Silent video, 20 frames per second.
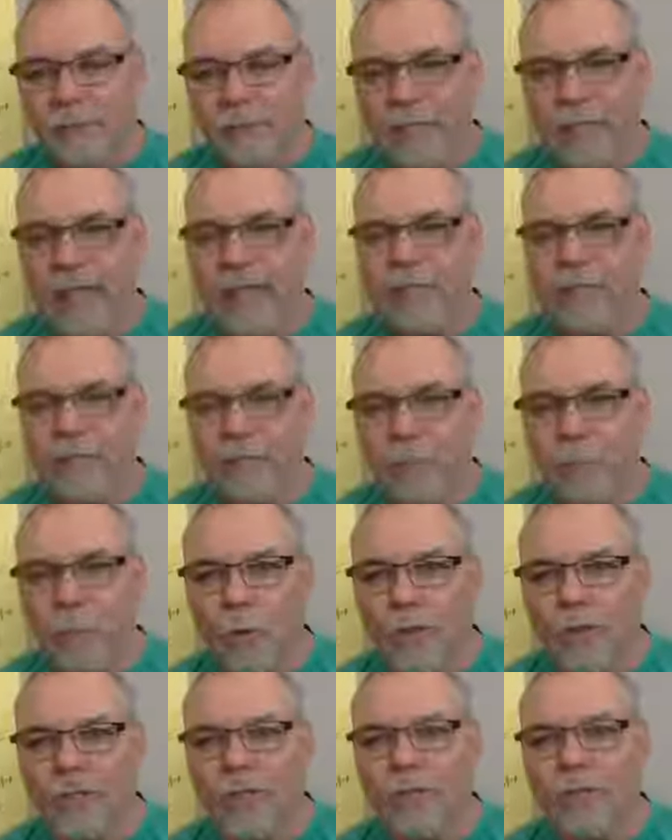tens and
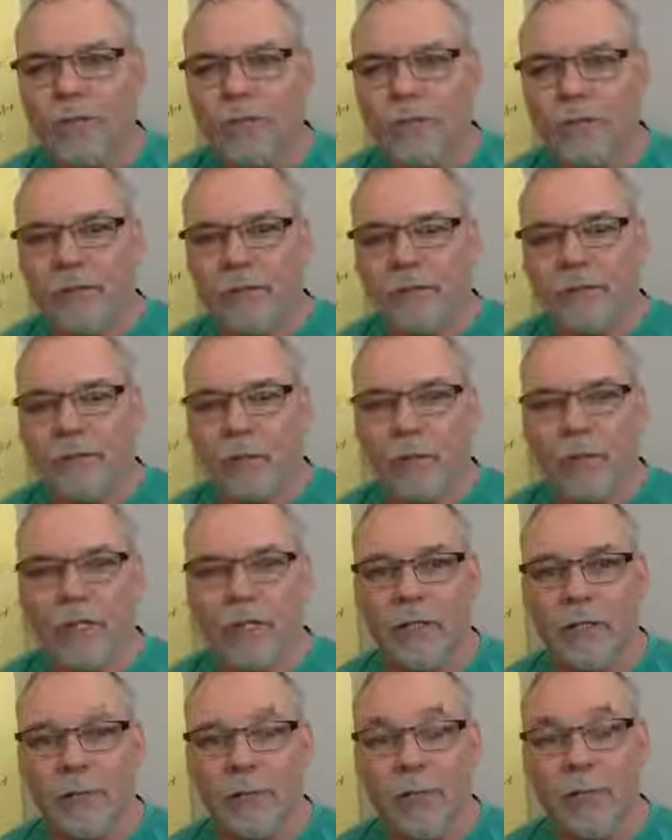20,
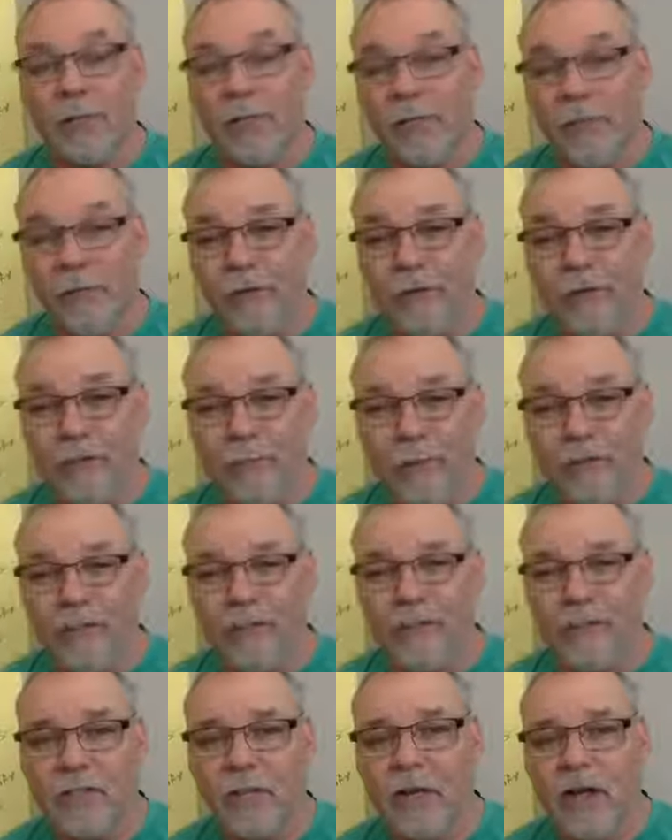probably 30
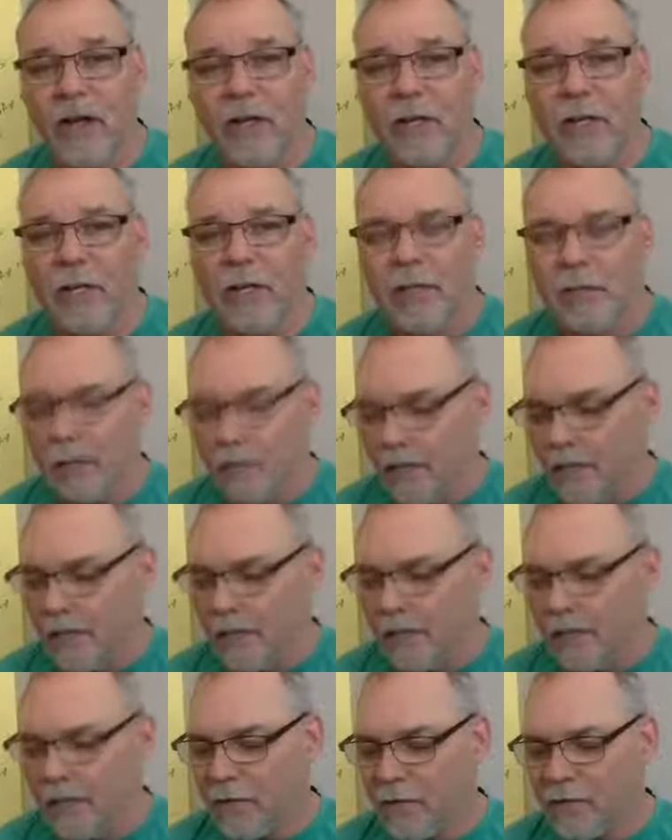pages long
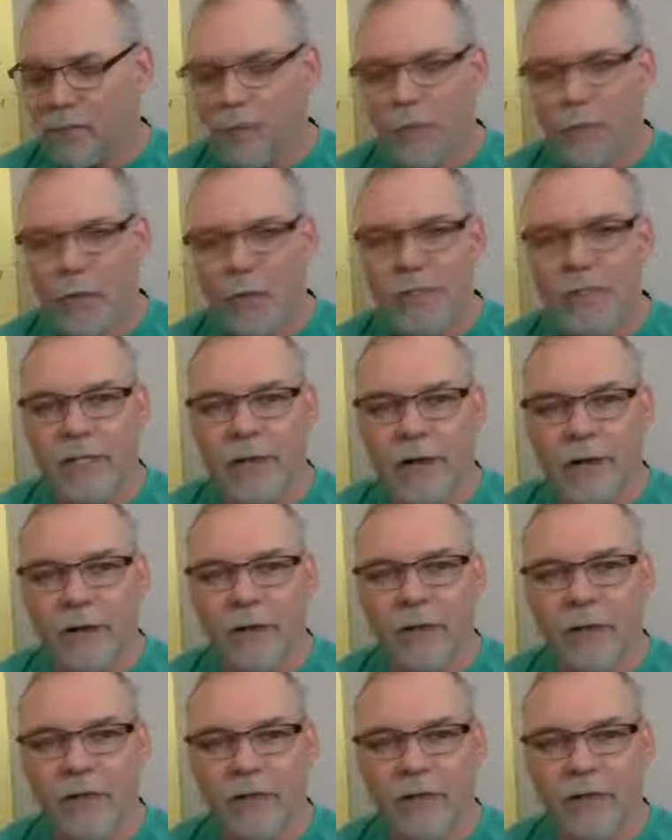that I used to write down